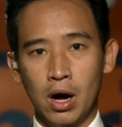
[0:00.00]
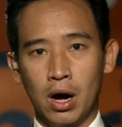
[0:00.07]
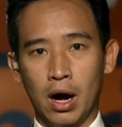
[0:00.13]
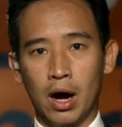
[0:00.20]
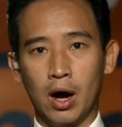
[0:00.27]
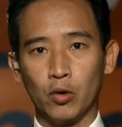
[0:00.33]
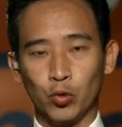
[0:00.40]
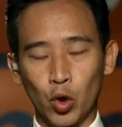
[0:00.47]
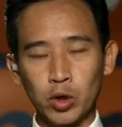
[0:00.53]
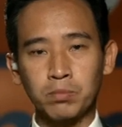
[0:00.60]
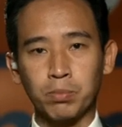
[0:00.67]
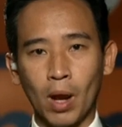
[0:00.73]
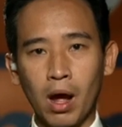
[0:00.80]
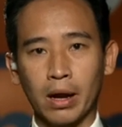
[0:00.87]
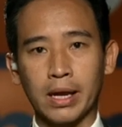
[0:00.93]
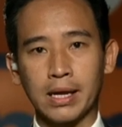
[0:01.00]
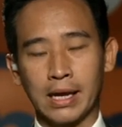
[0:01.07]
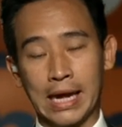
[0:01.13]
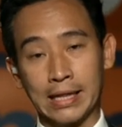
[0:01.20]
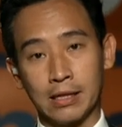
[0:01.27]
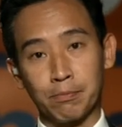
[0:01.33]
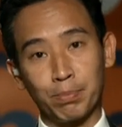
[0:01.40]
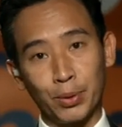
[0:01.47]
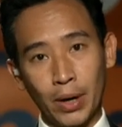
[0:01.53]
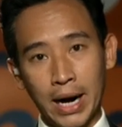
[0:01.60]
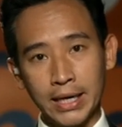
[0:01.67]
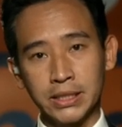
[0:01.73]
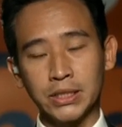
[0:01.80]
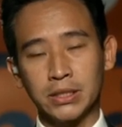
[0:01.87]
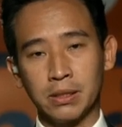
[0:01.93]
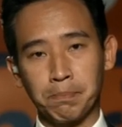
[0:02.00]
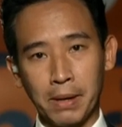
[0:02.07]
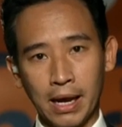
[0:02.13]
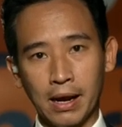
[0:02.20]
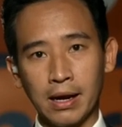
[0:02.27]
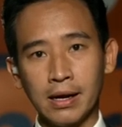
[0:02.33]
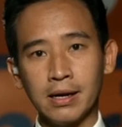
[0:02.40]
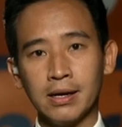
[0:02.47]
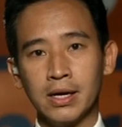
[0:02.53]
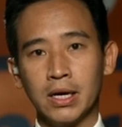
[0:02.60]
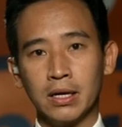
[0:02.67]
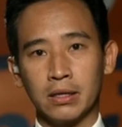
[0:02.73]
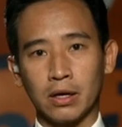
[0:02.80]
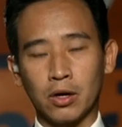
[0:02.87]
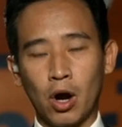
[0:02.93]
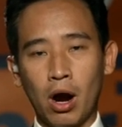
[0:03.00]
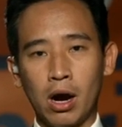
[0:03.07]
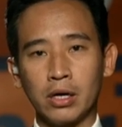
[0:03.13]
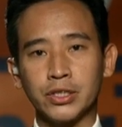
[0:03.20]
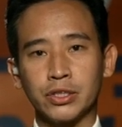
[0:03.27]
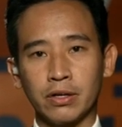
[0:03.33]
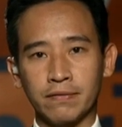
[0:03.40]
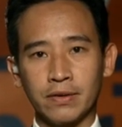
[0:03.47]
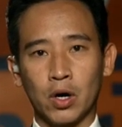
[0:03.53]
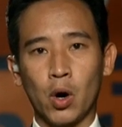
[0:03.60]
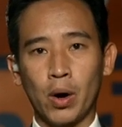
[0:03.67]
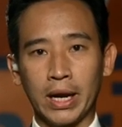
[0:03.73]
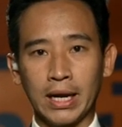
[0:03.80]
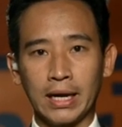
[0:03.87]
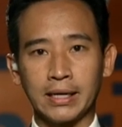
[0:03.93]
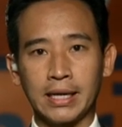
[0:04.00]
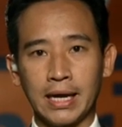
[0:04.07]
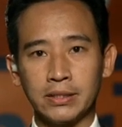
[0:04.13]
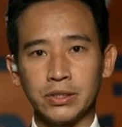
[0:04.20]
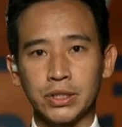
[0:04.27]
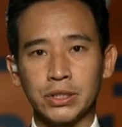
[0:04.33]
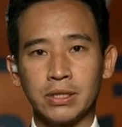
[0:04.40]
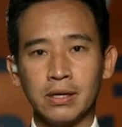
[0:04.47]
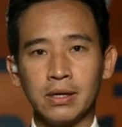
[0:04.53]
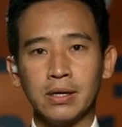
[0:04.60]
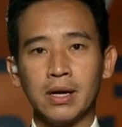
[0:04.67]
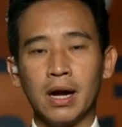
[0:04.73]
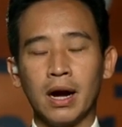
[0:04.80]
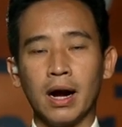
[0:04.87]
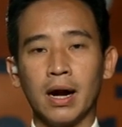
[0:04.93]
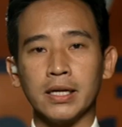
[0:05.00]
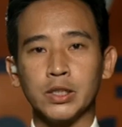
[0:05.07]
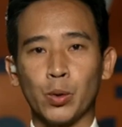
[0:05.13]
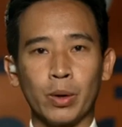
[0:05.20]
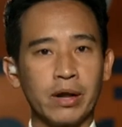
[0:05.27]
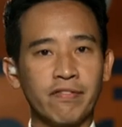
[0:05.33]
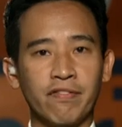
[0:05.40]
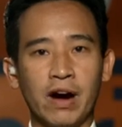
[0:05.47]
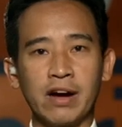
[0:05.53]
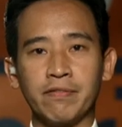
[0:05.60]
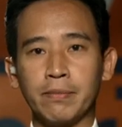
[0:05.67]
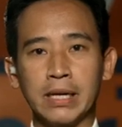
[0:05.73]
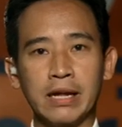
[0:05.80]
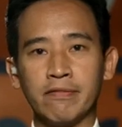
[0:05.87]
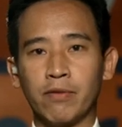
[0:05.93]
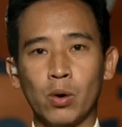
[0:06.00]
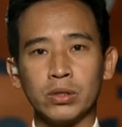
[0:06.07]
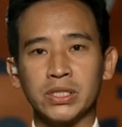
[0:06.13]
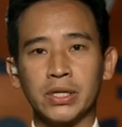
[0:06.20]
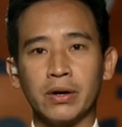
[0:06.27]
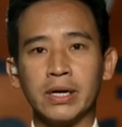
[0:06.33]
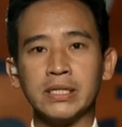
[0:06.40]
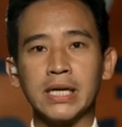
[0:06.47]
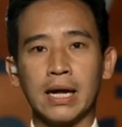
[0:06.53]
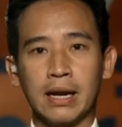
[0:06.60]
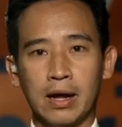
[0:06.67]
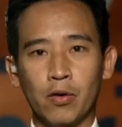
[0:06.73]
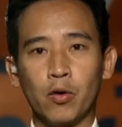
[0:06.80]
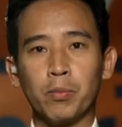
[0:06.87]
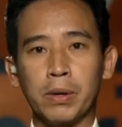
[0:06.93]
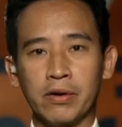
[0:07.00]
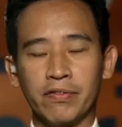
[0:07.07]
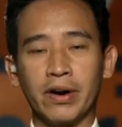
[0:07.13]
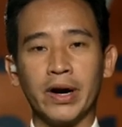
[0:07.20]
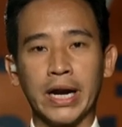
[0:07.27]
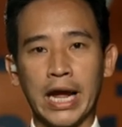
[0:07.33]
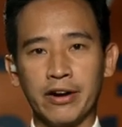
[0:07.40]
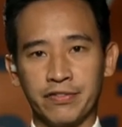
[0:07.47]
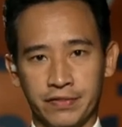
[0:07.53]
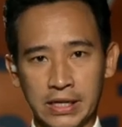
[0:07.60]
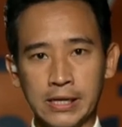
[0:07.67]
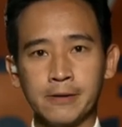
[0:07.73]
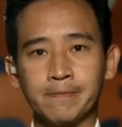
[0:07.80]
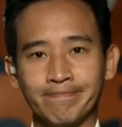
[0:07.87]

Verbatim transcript: uh, roadblock. And the price to pay, the cost of going against uh, 25 million votes here in Thailand will be very hefty.